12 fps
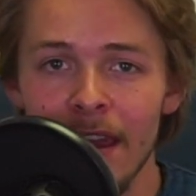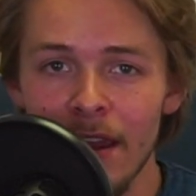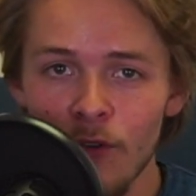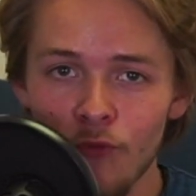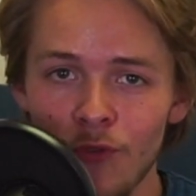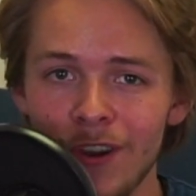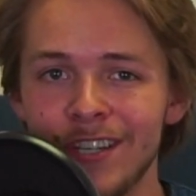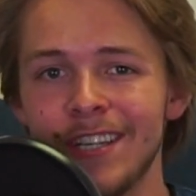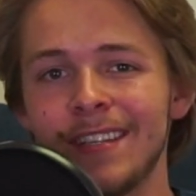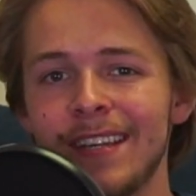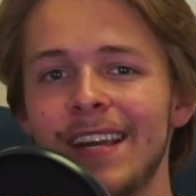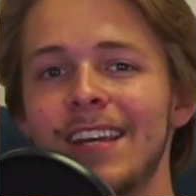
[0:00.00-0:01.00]
reaching
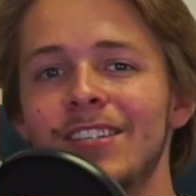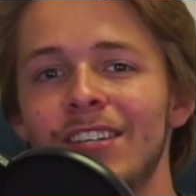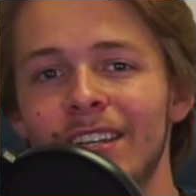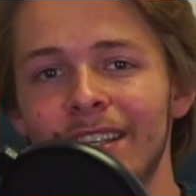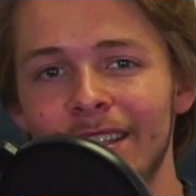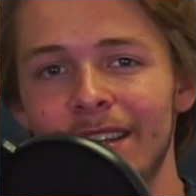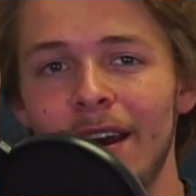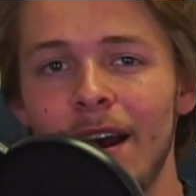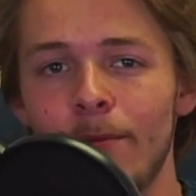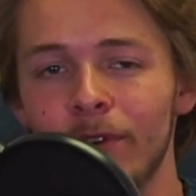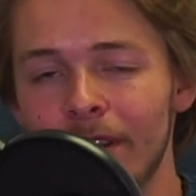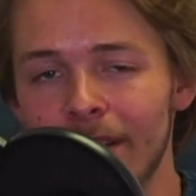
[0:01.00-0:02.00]
the nations
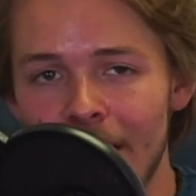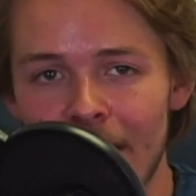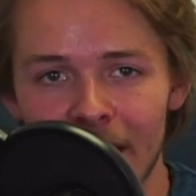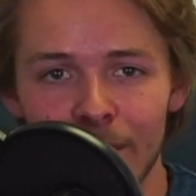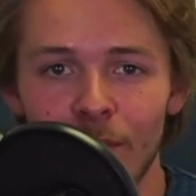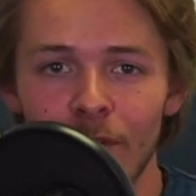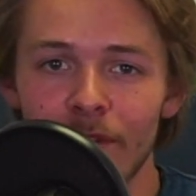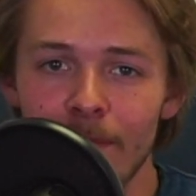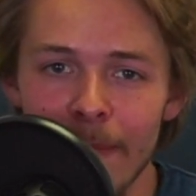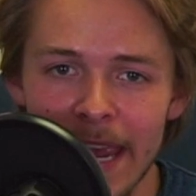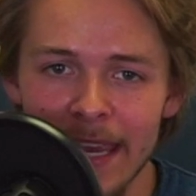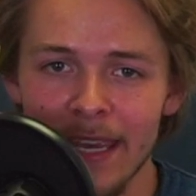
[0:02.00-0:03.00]
with the gospel, of
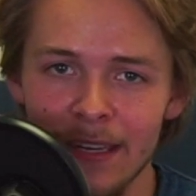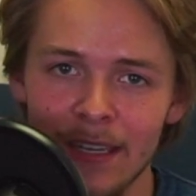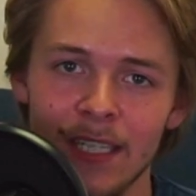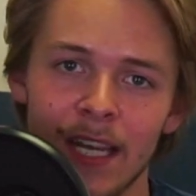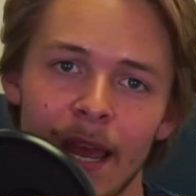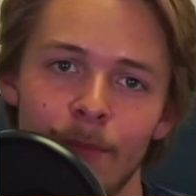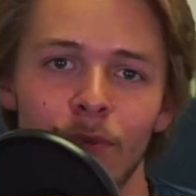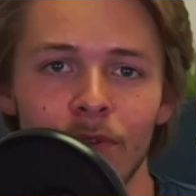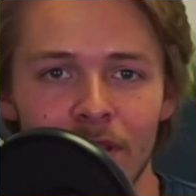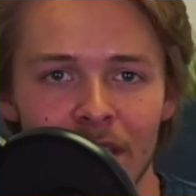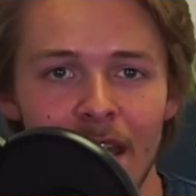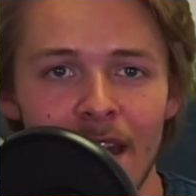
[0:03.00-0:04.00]
making
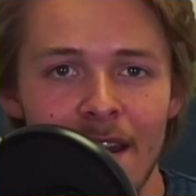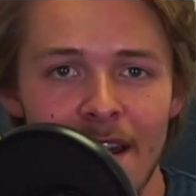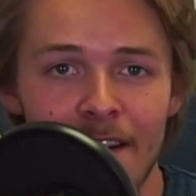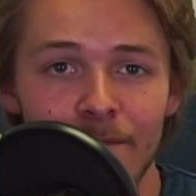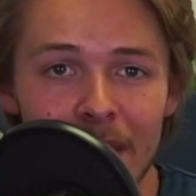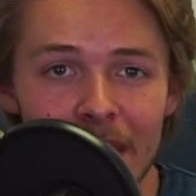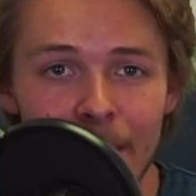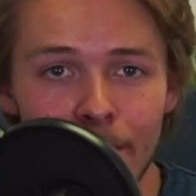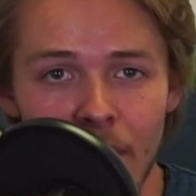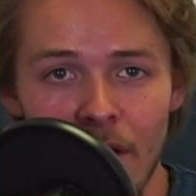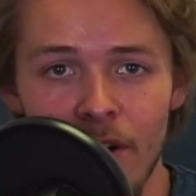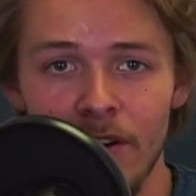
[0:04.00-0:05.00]
disciples, of being a
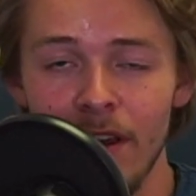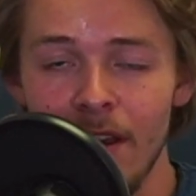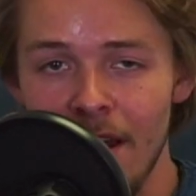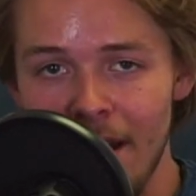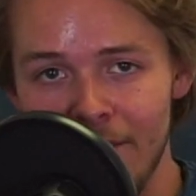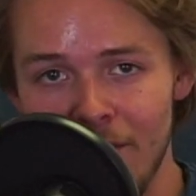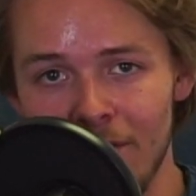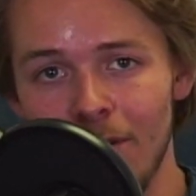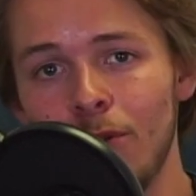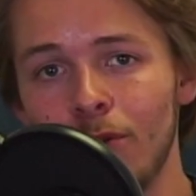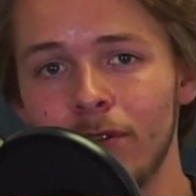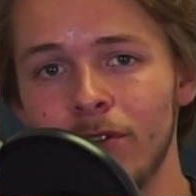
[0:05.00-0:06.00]
part of your
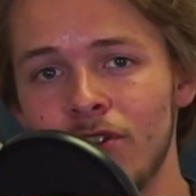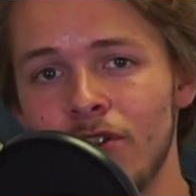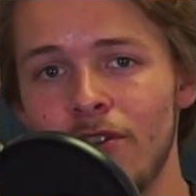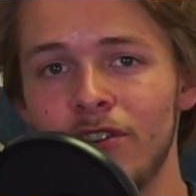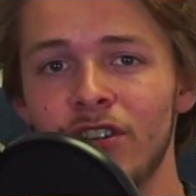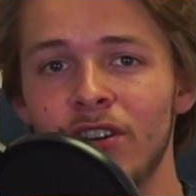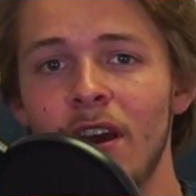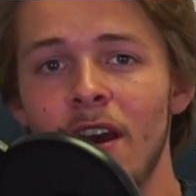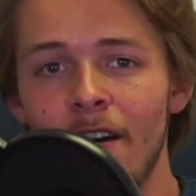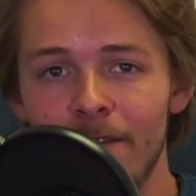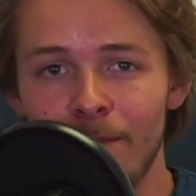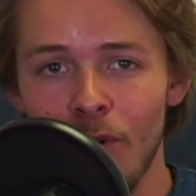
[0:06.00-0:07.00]
local church,
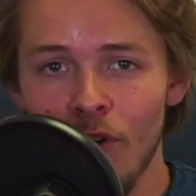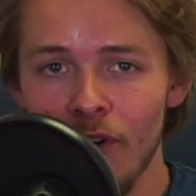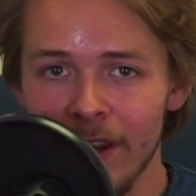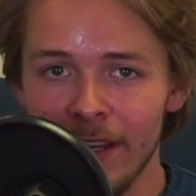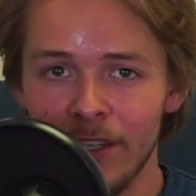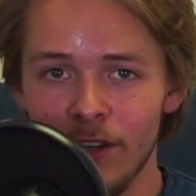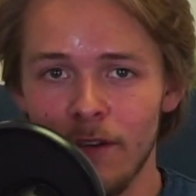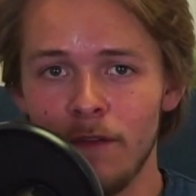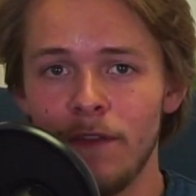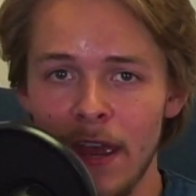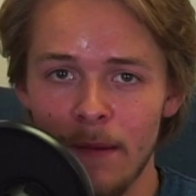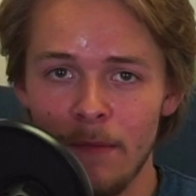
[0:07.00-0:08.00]
of pouring into your
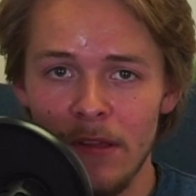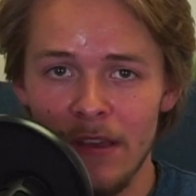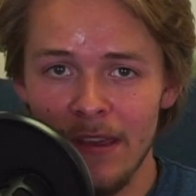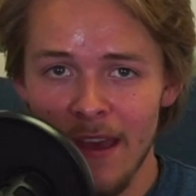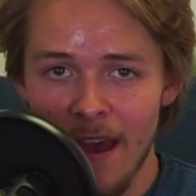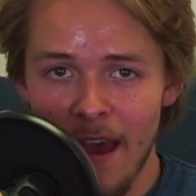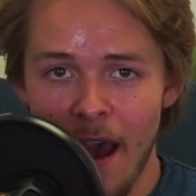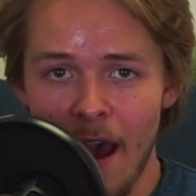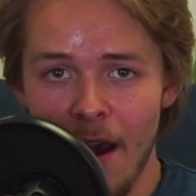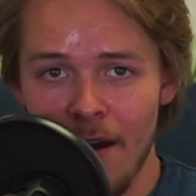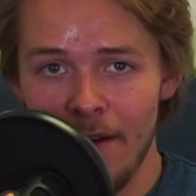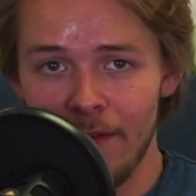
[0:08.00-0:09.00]
family,
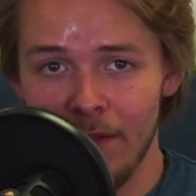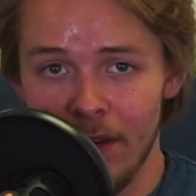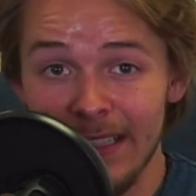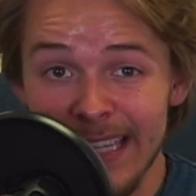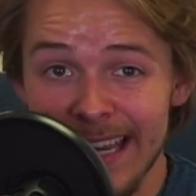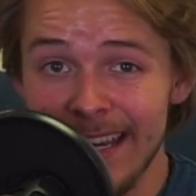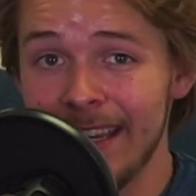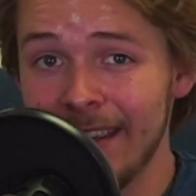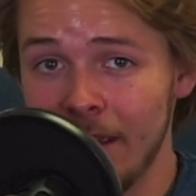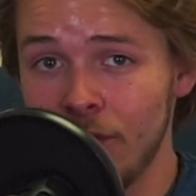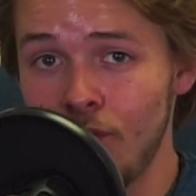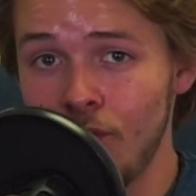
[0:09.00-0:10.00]
of leading
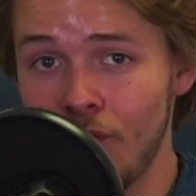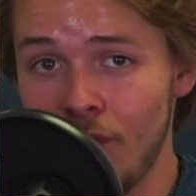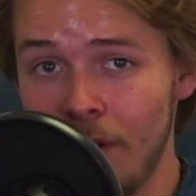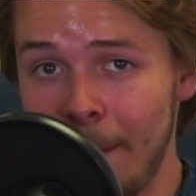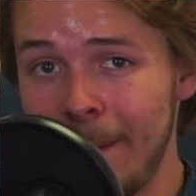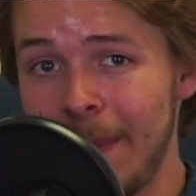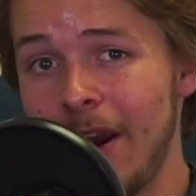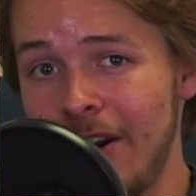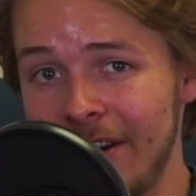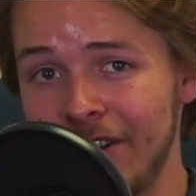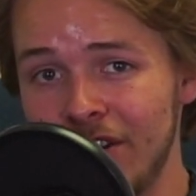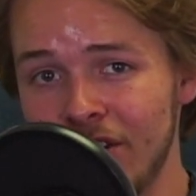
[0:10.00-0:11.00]
your
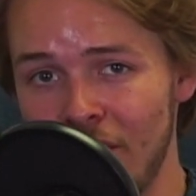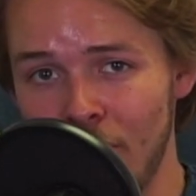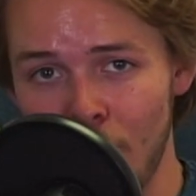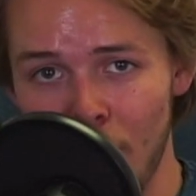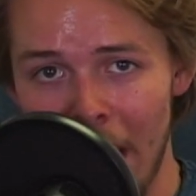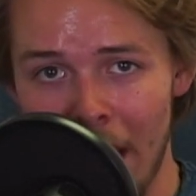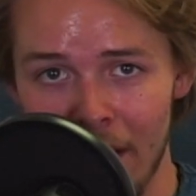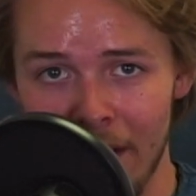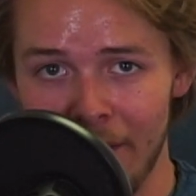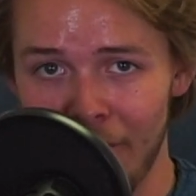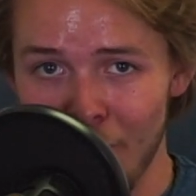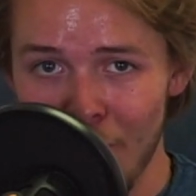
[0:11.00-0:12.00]
marriage well,
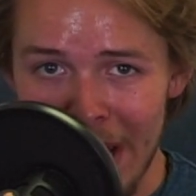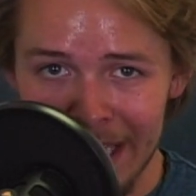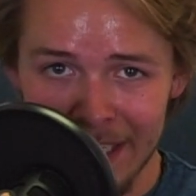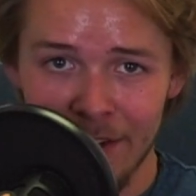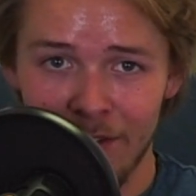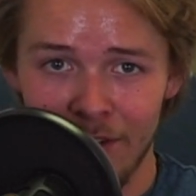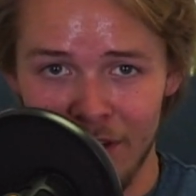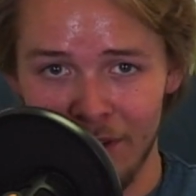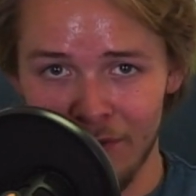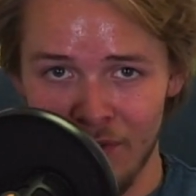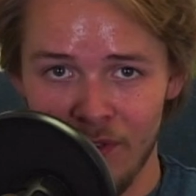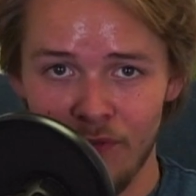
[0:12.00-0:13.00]
of raising your
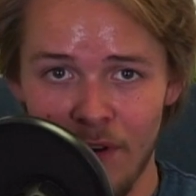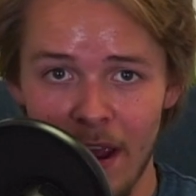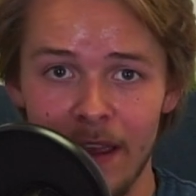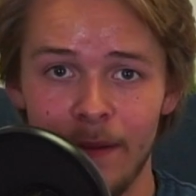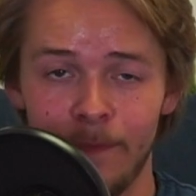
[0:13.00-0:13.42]
children right.